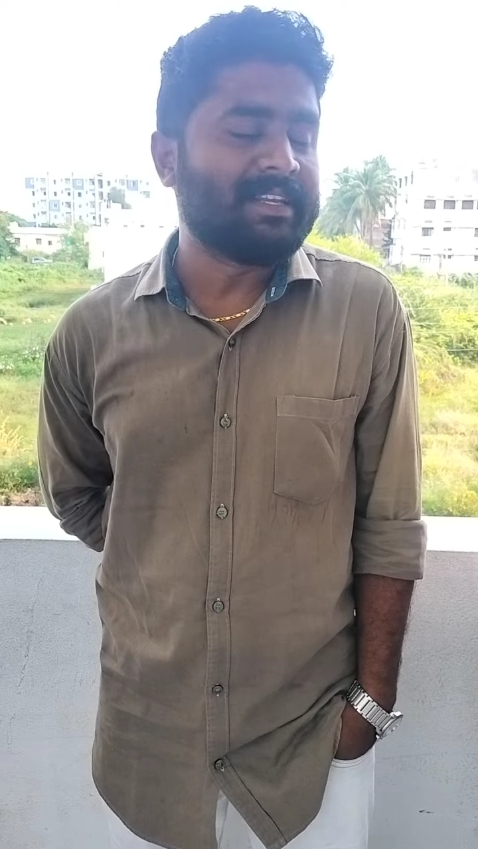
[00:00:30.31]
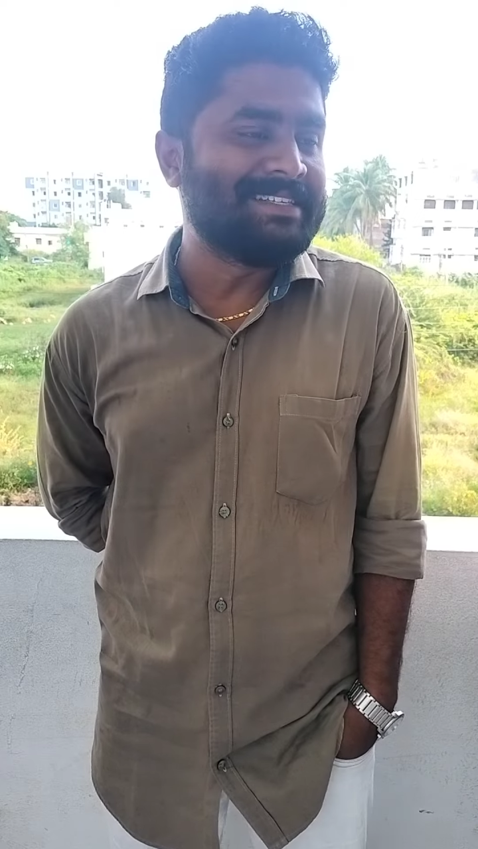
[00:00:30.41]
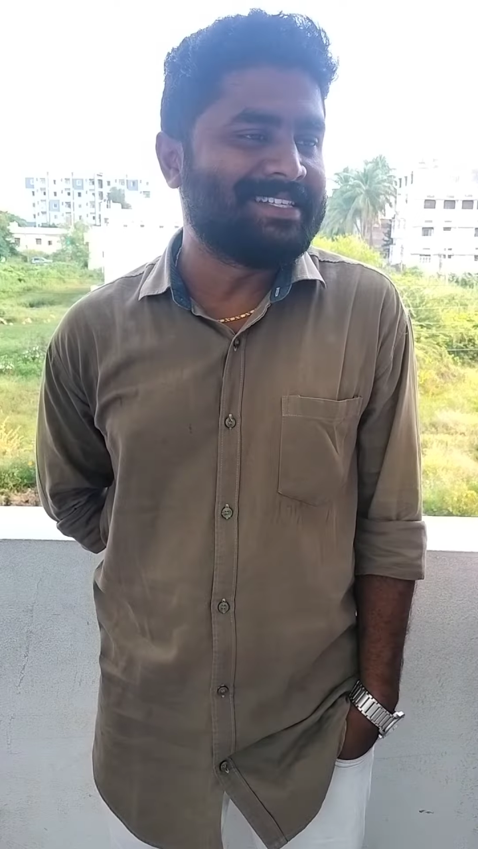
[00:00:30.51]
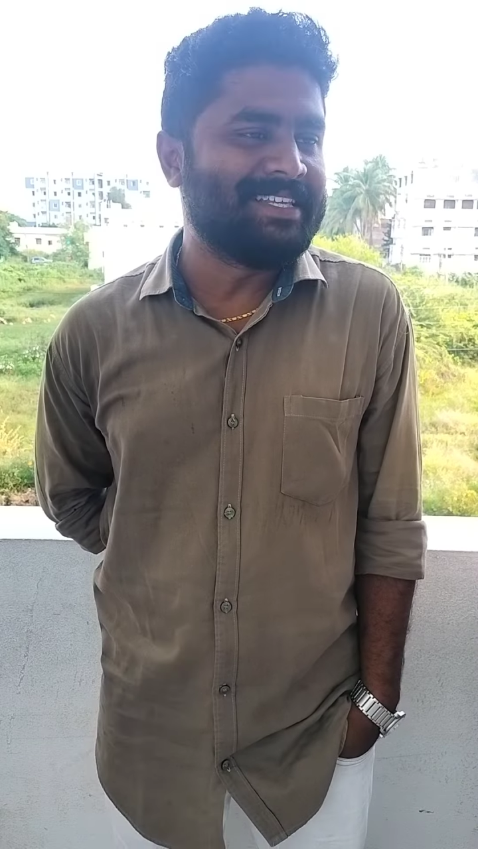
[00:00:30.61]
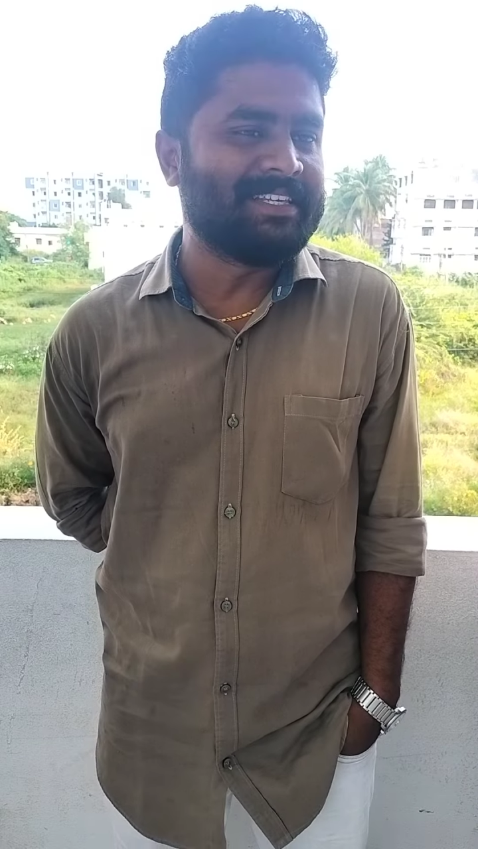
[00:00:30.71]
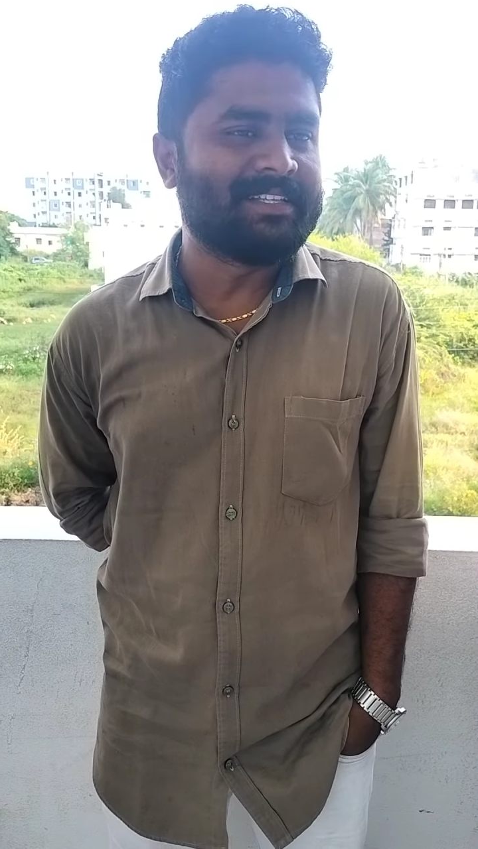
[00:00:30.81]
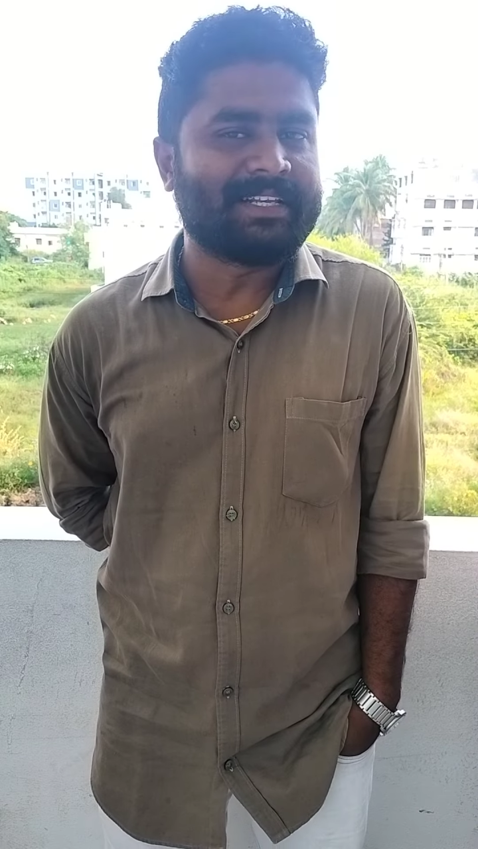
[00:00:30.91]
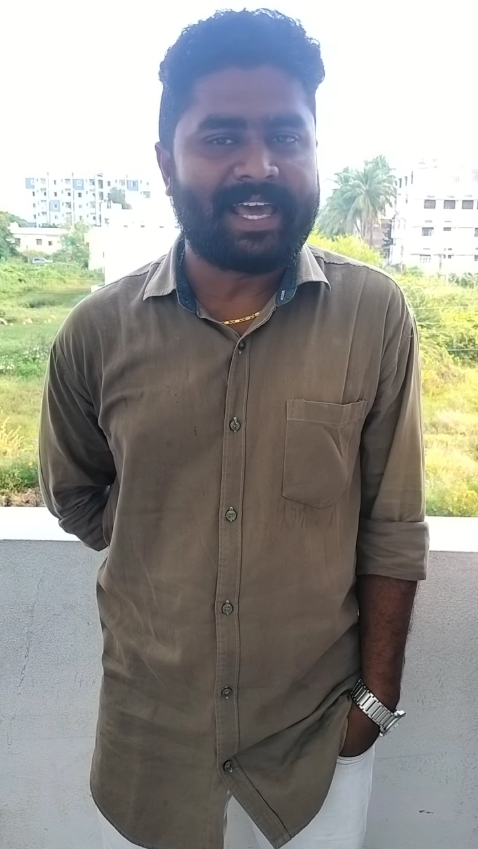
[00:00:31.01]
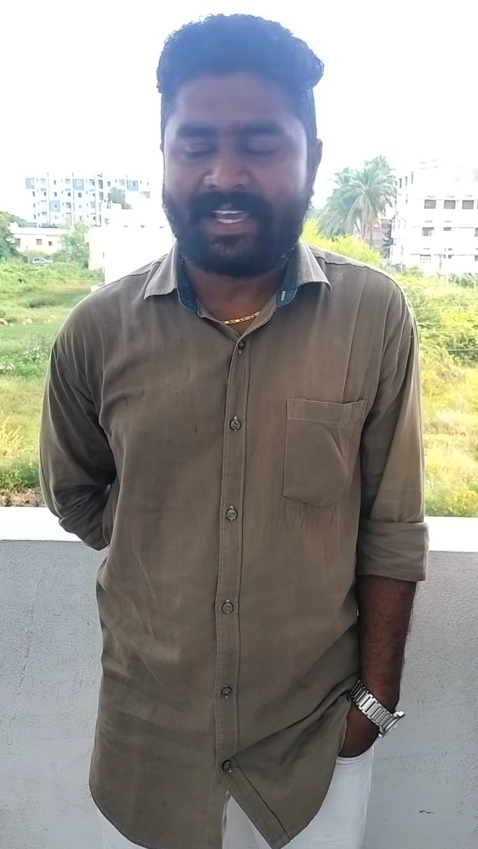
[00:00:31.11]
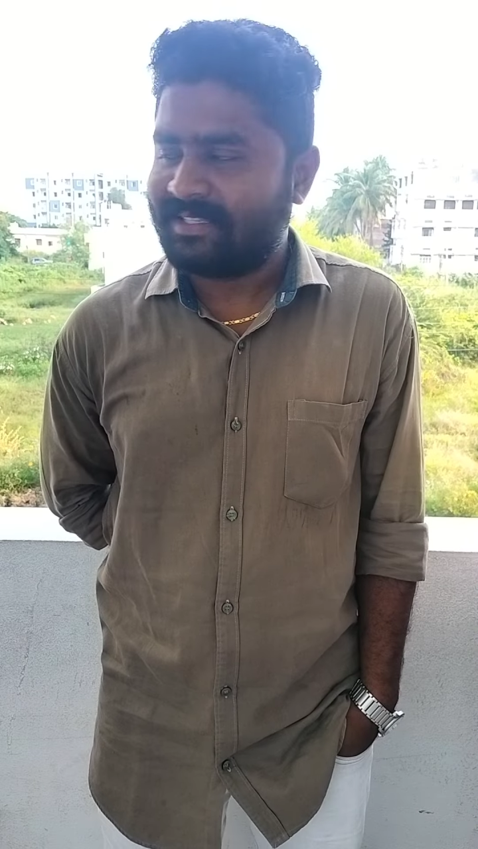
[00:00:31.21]
are listening to the
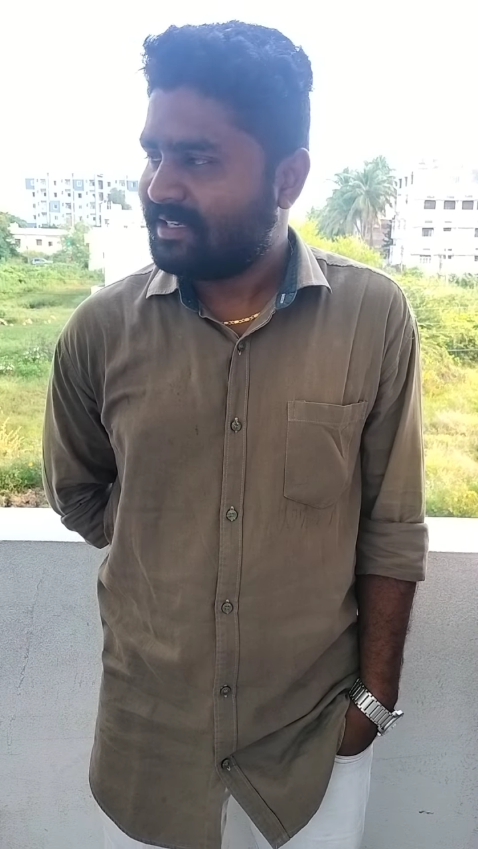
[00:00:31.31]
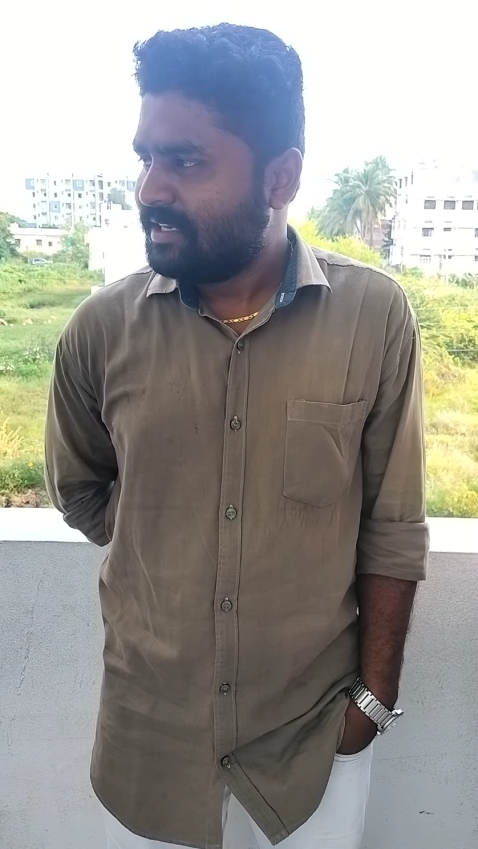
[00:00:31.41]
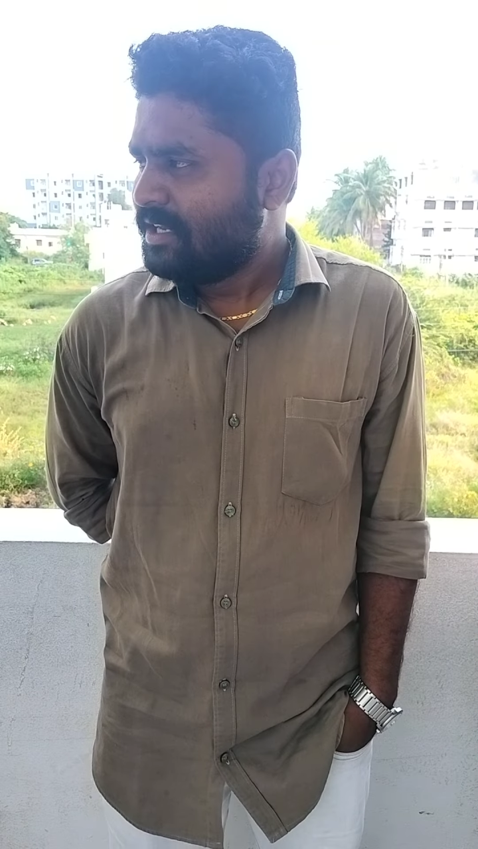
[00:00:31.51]
class,